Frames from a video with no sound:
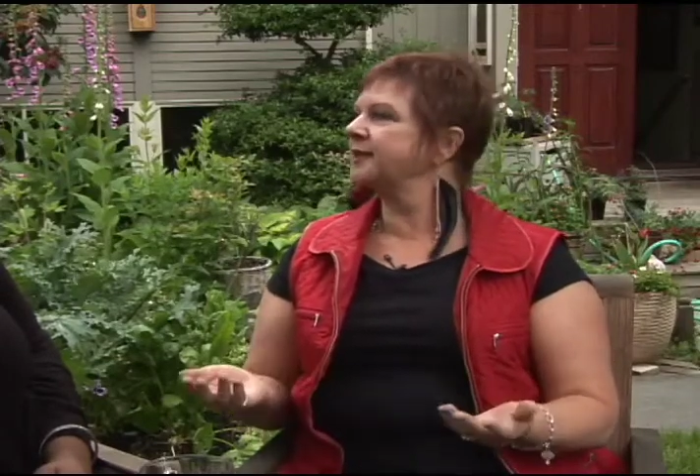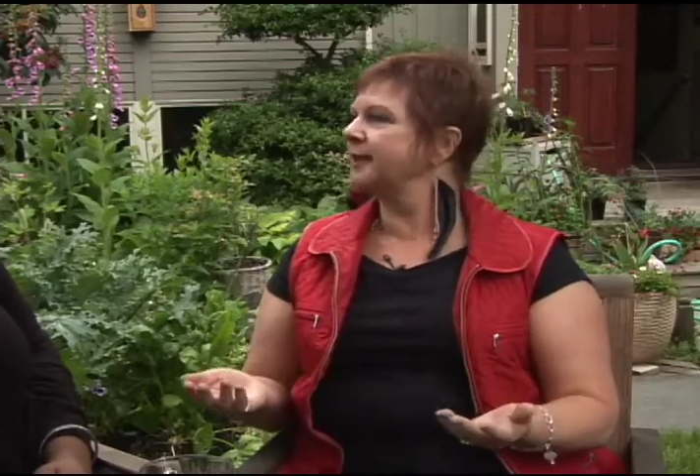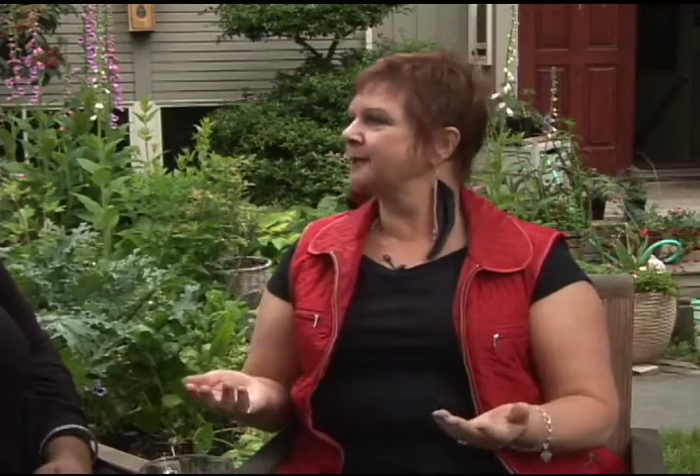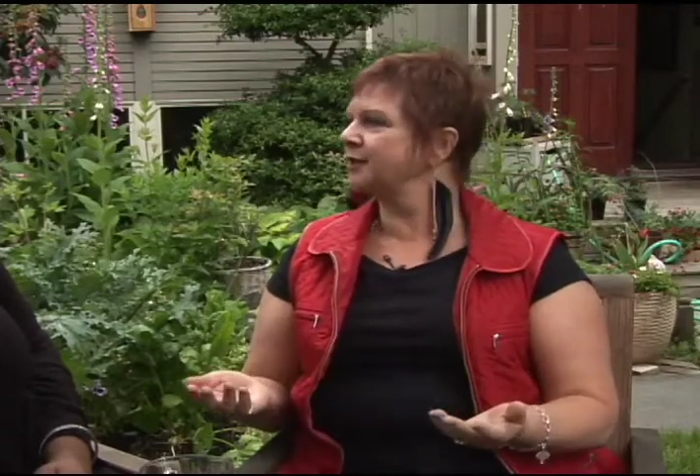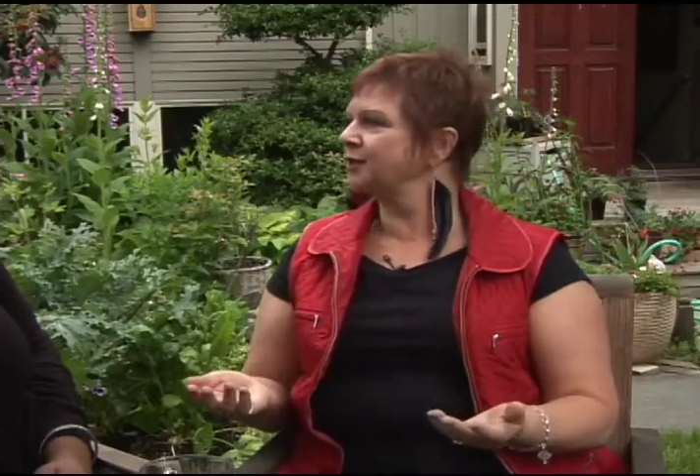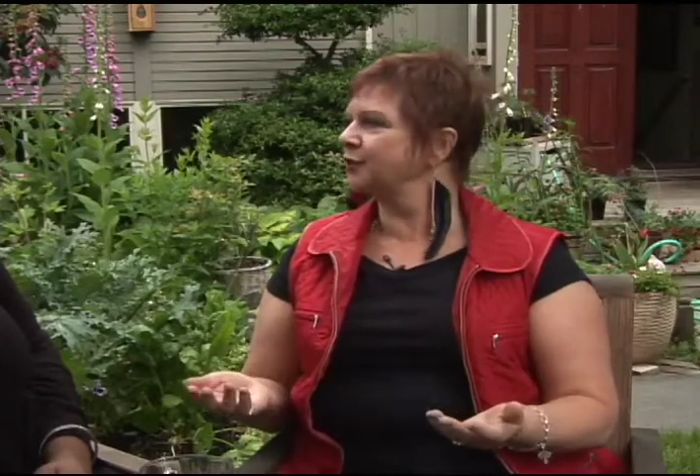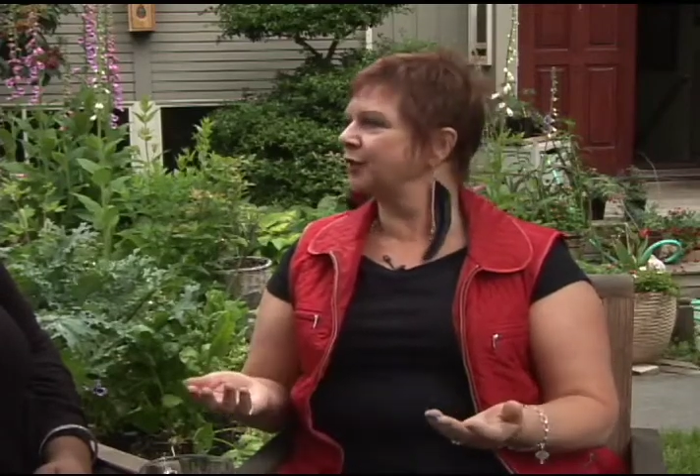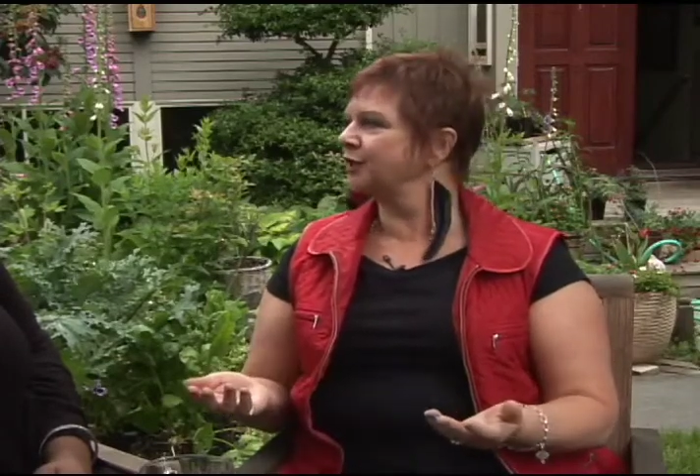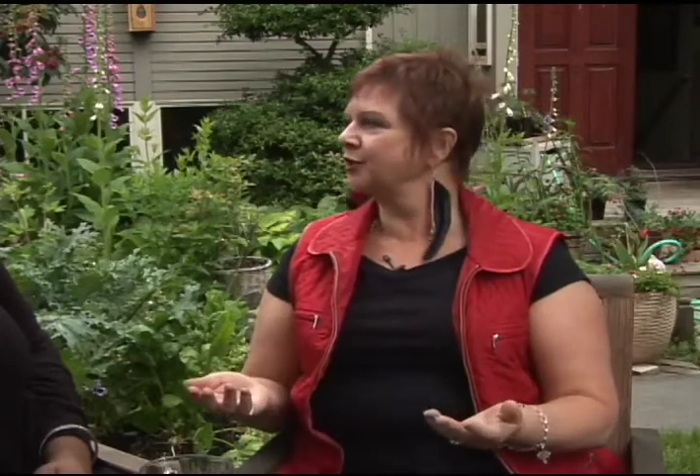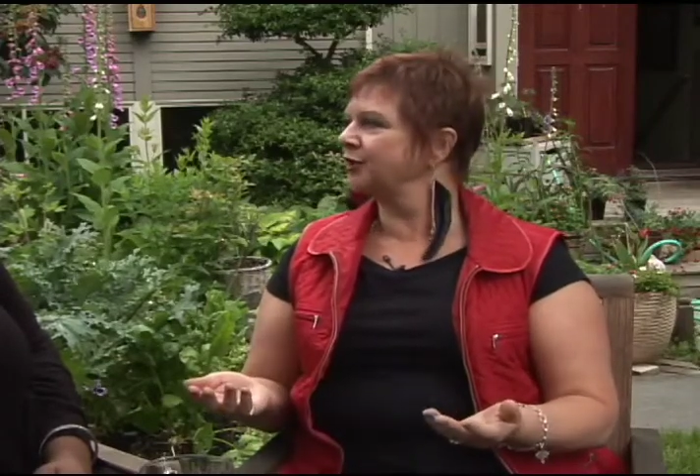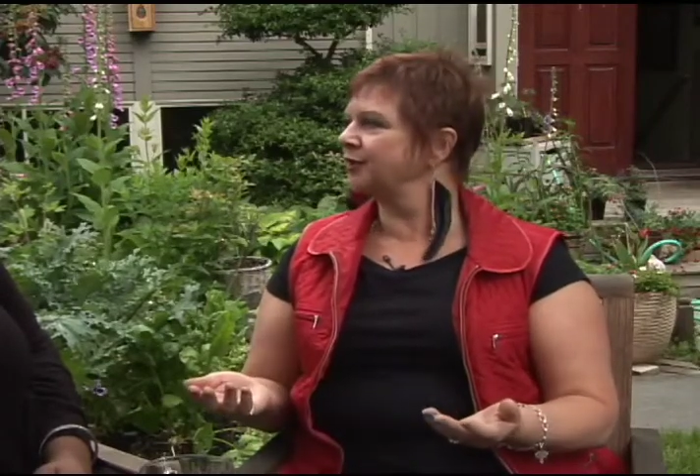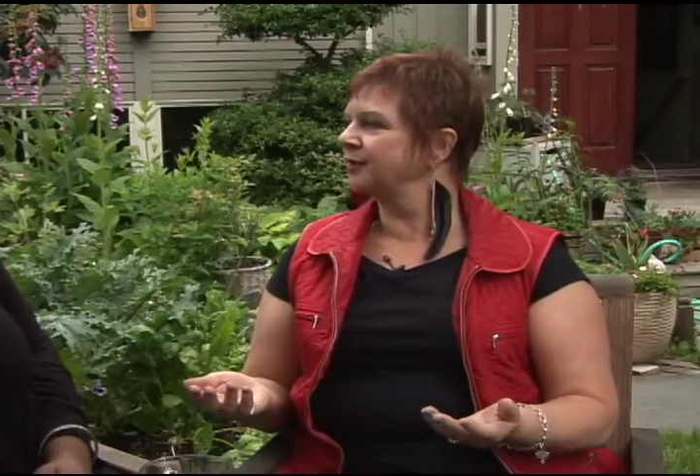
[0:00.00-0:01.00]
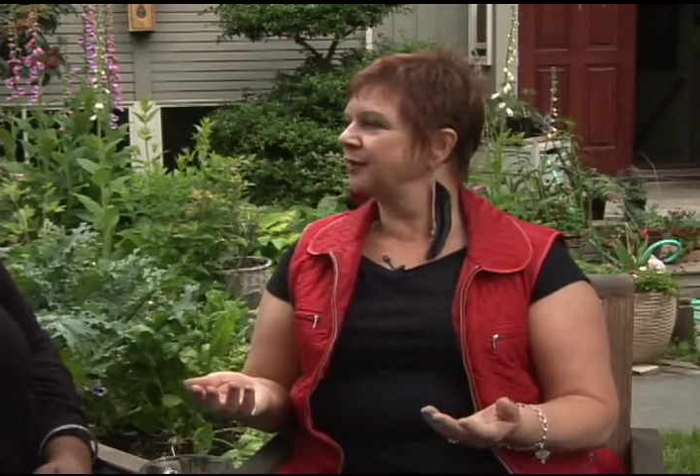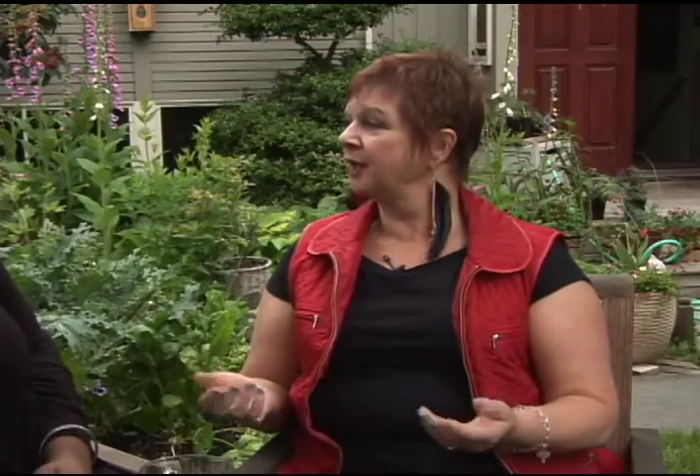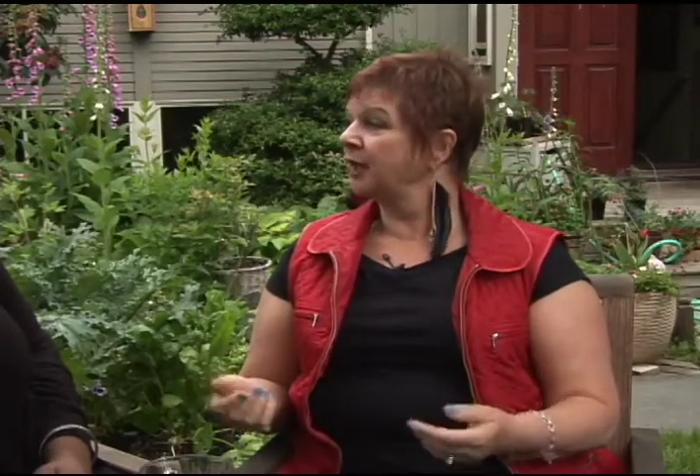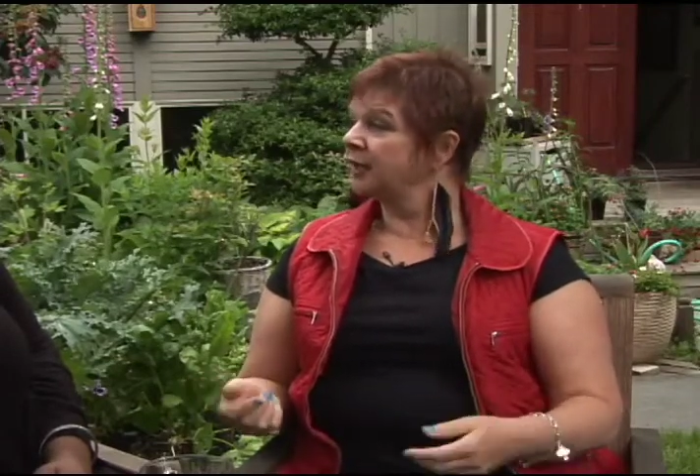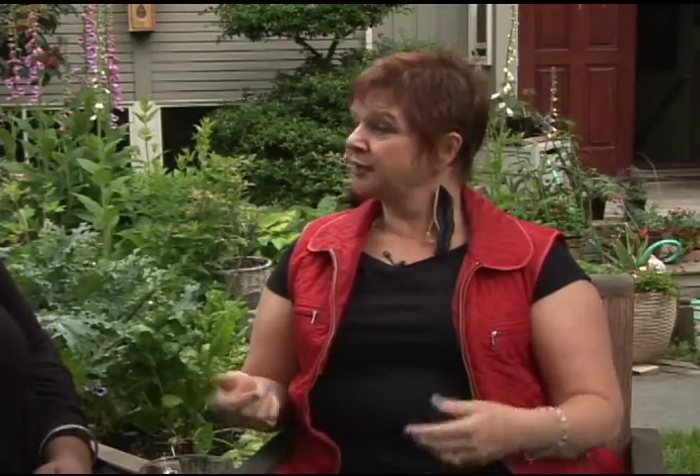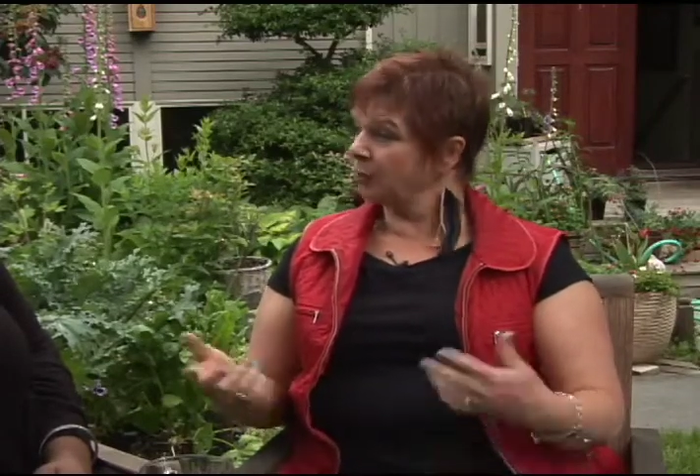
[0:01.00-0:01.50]
demonstration.
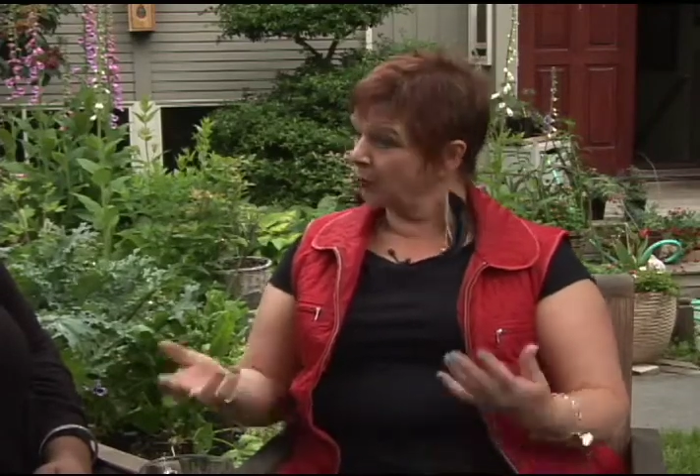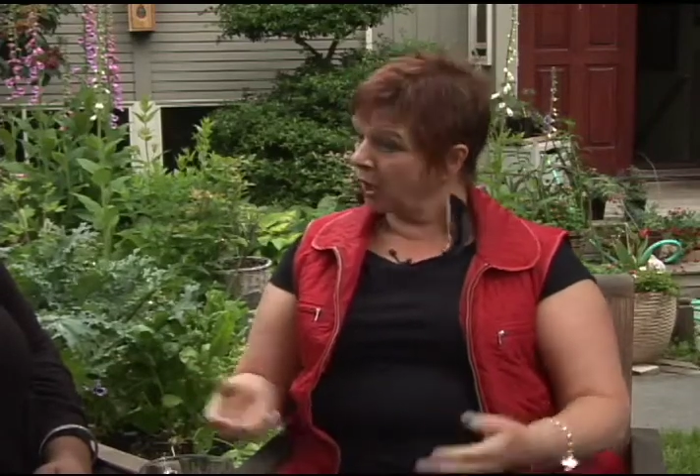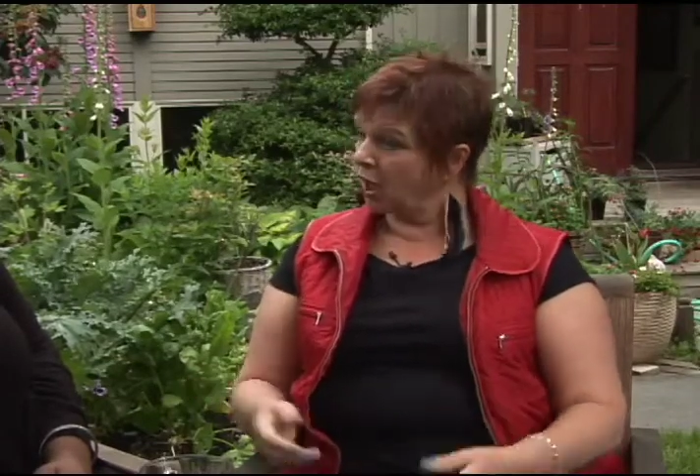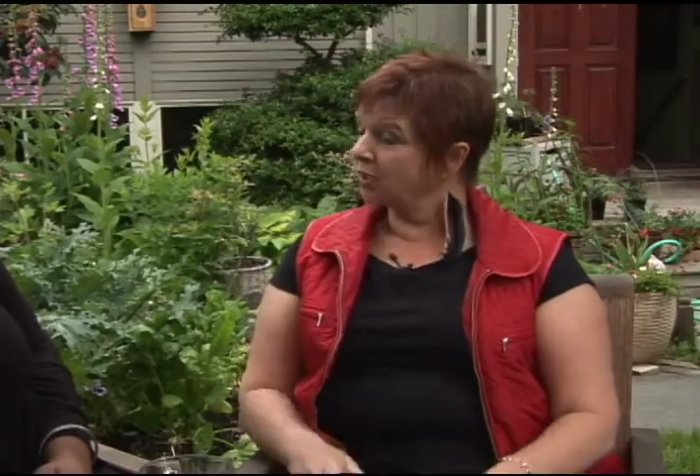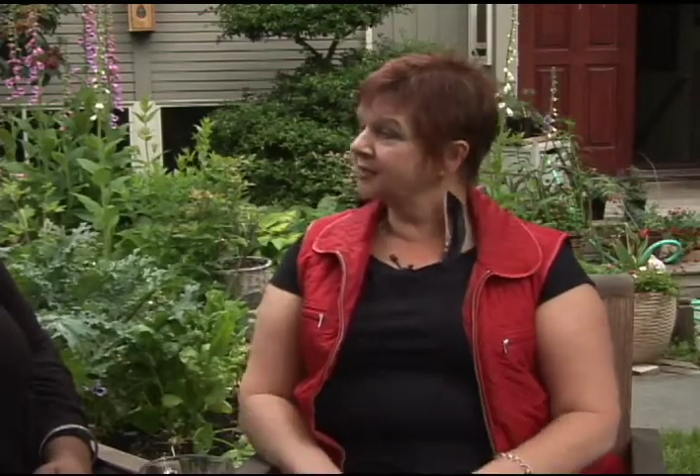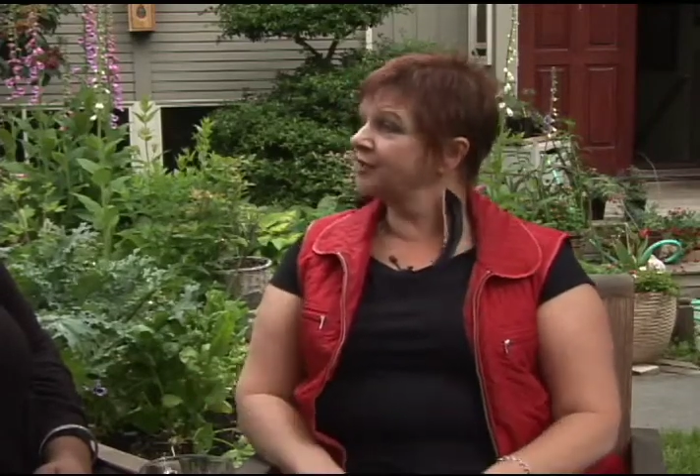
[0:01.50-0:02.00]
So we'll all